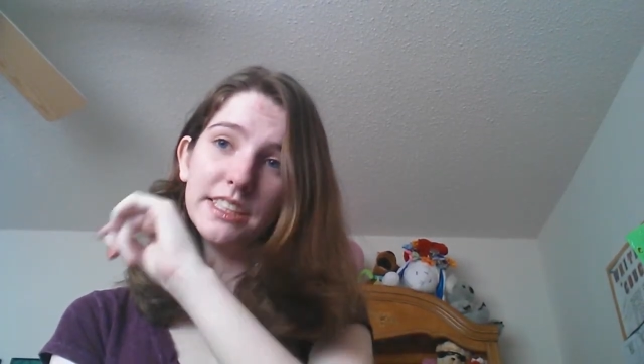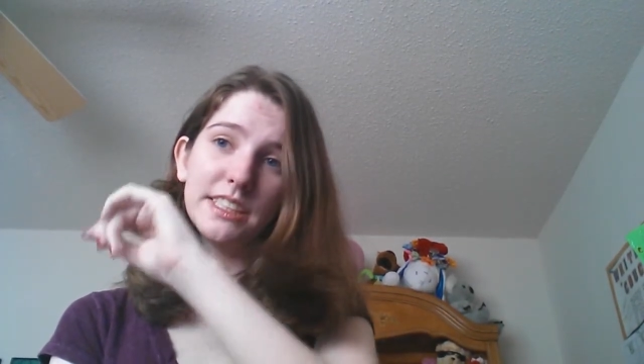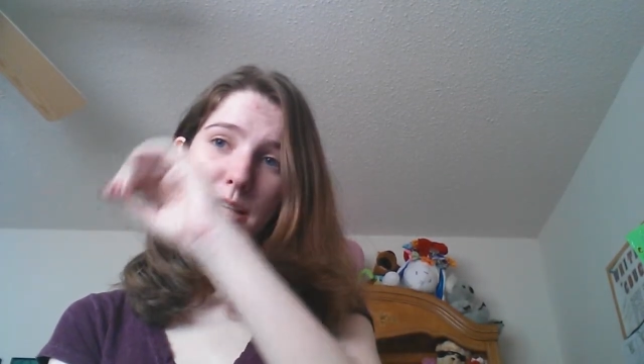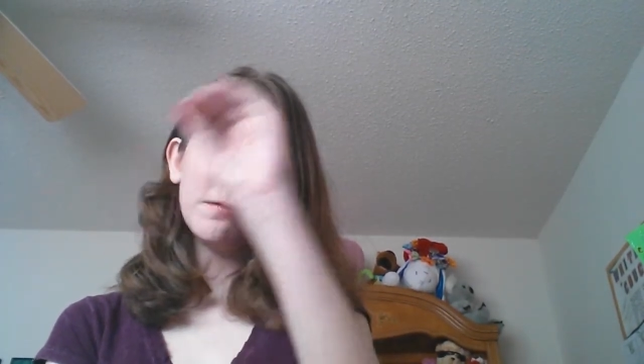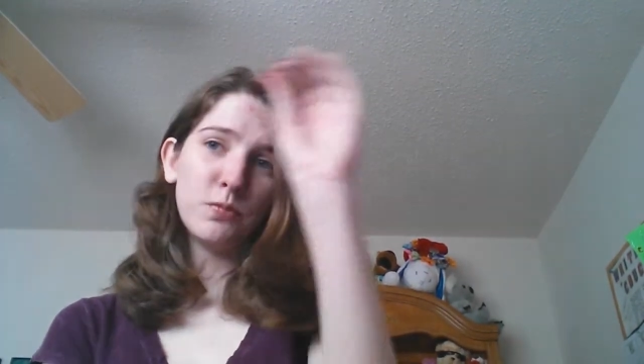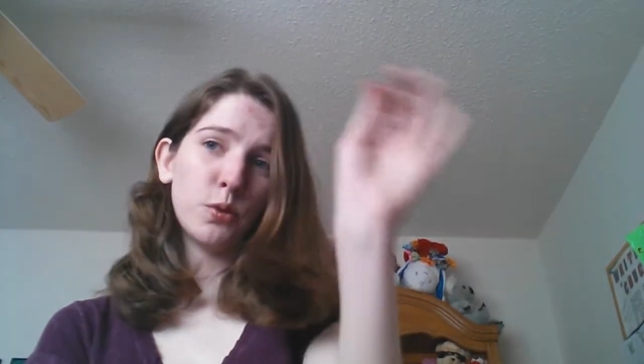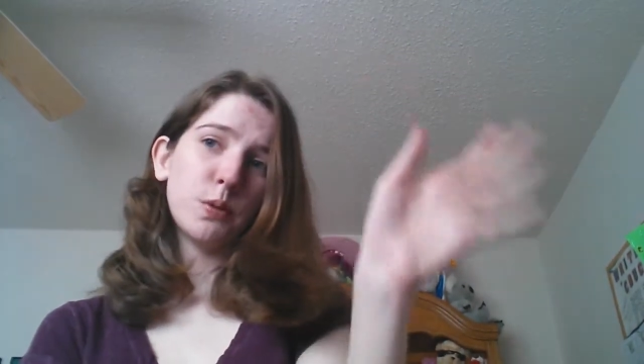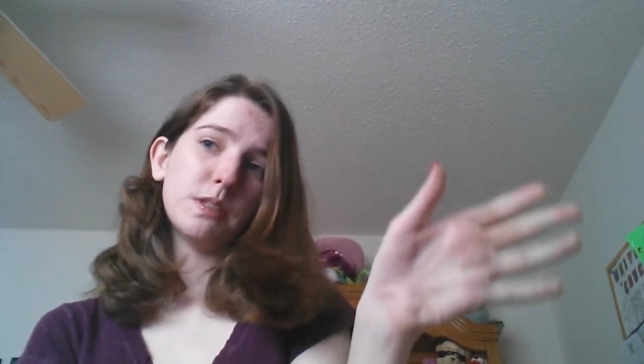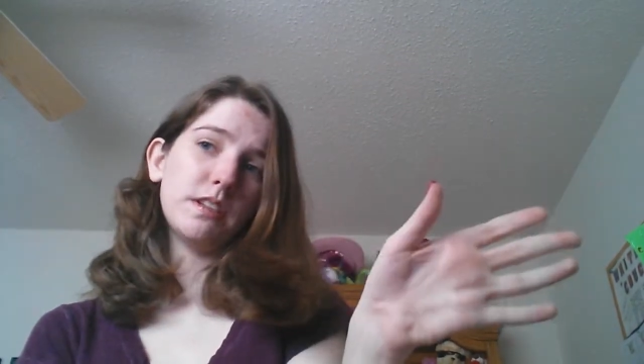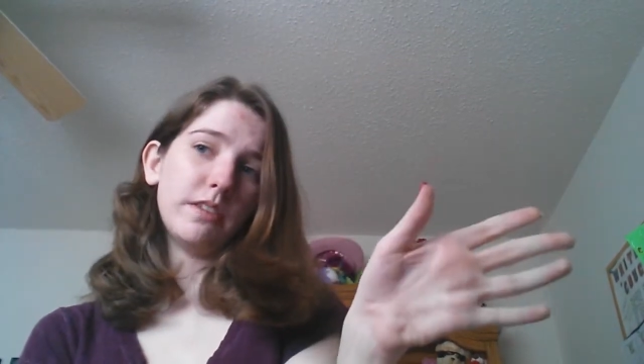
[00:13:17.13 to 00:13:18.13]
Some
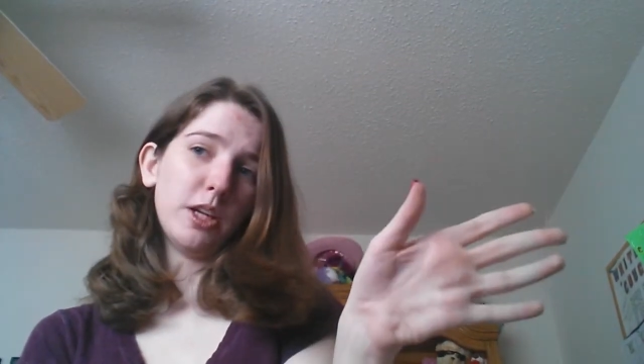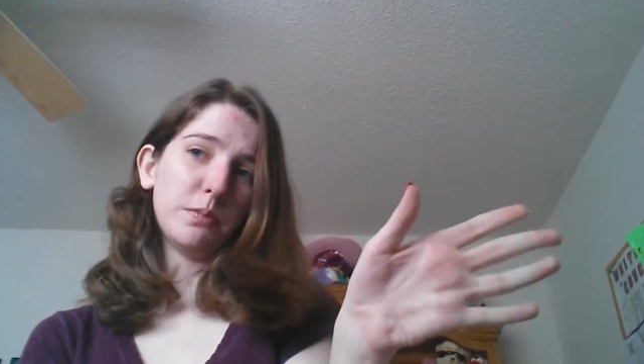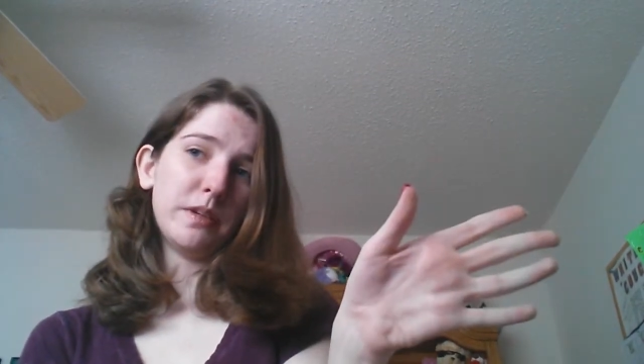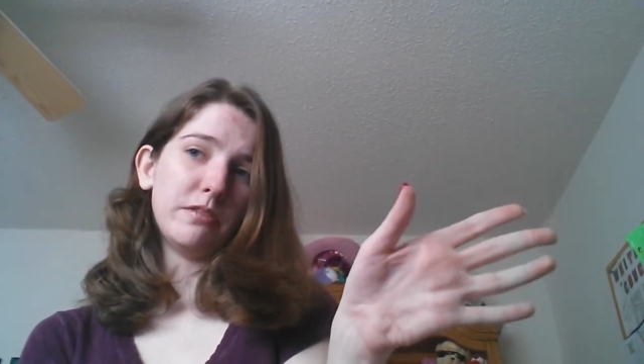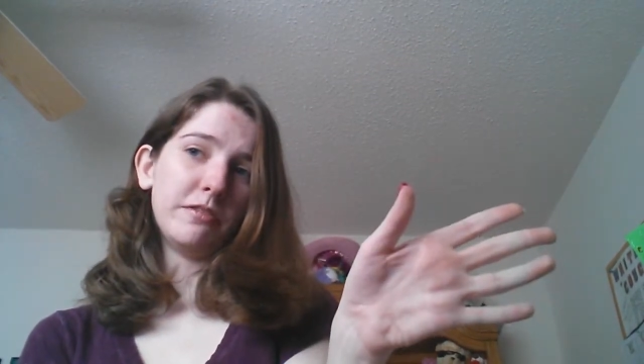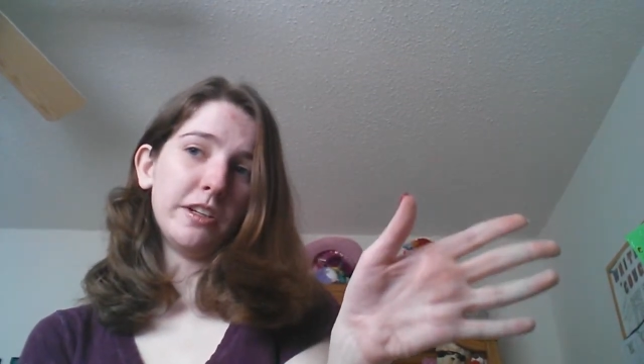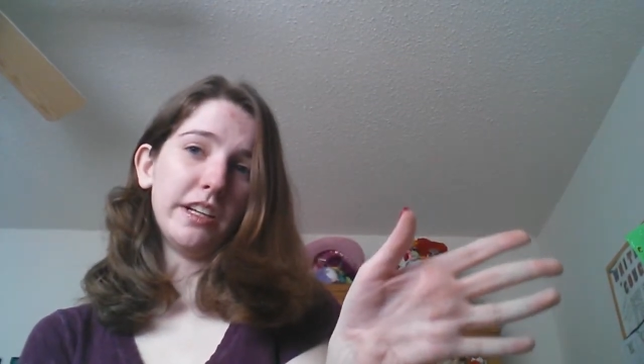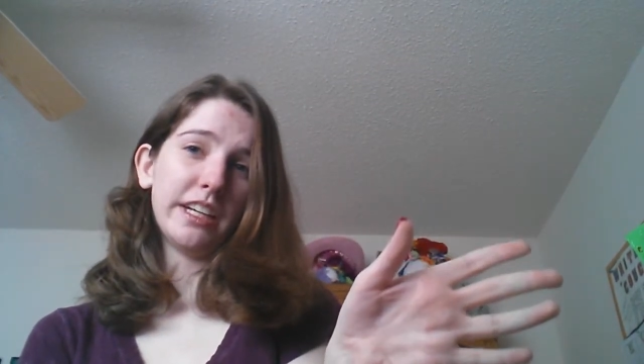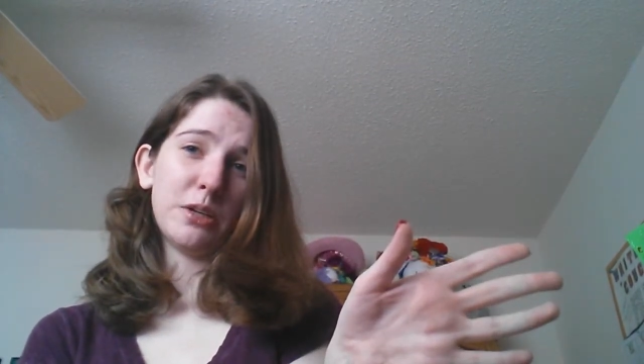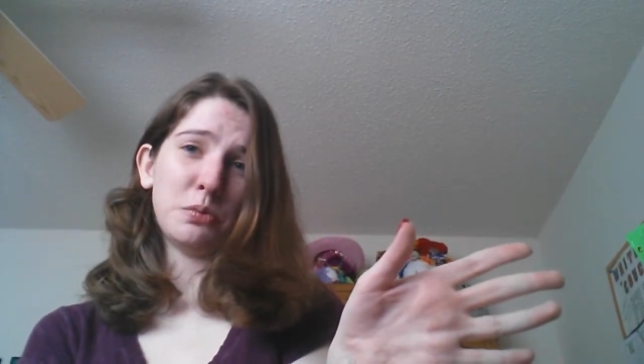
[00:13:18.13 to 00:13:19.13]
forms of development
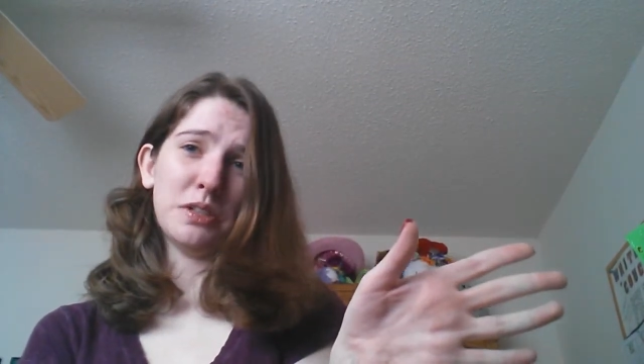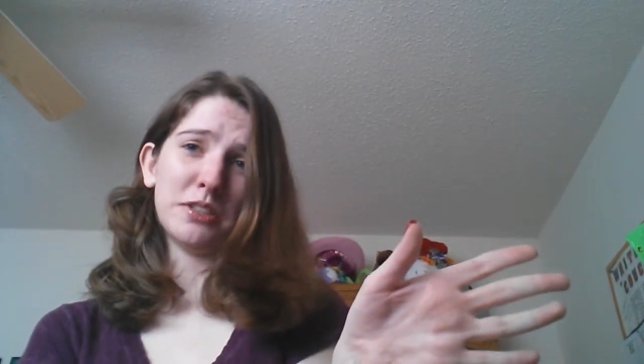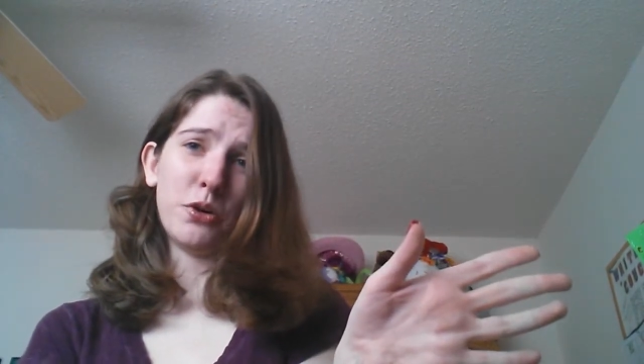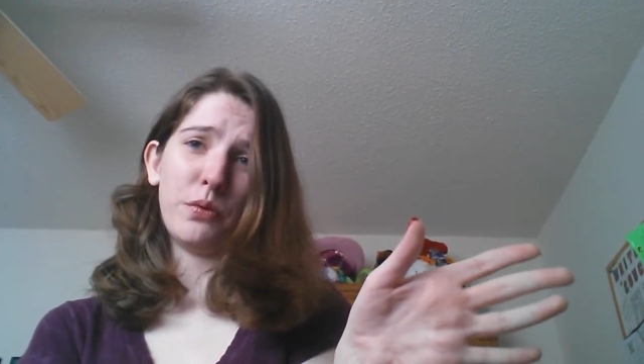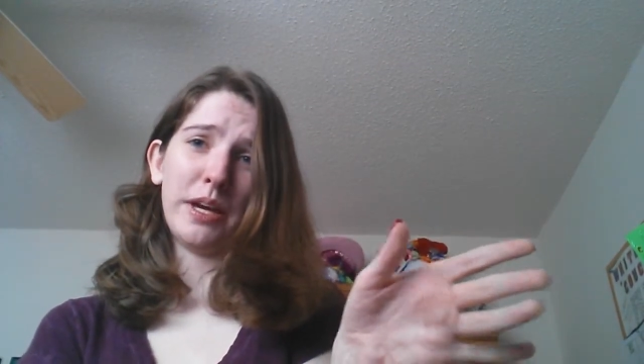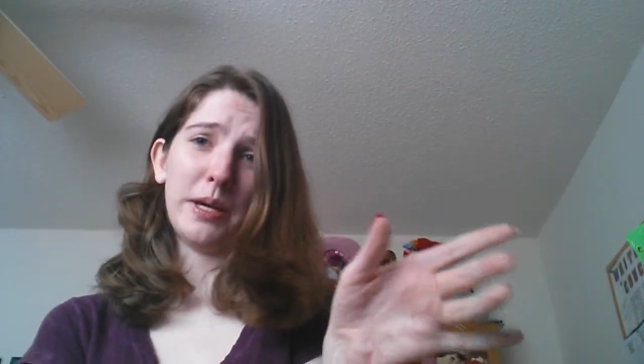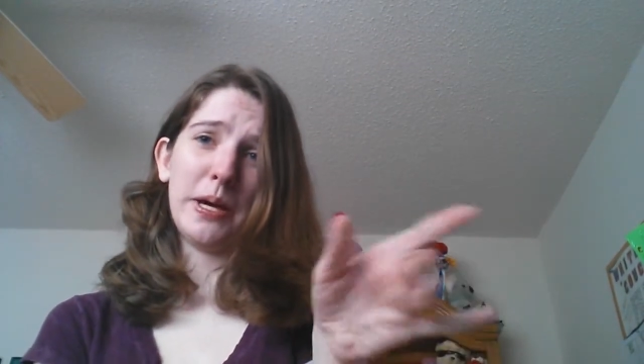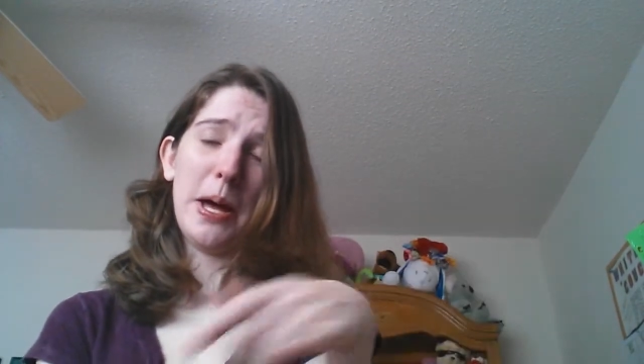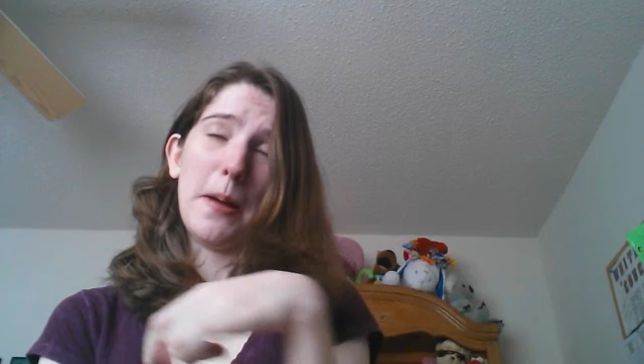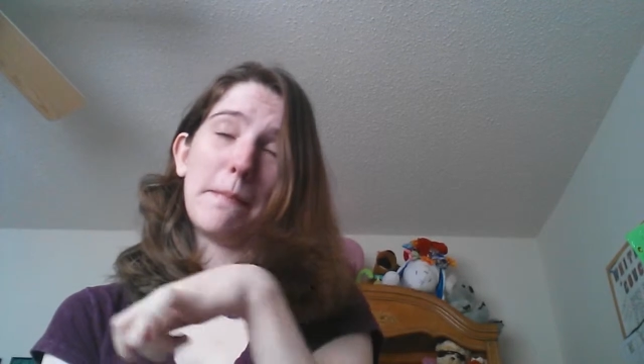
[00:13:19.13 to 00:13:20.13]
felt like it was
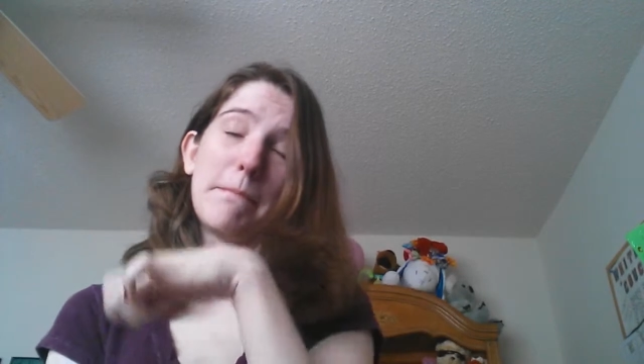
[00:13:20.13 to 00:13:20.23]
going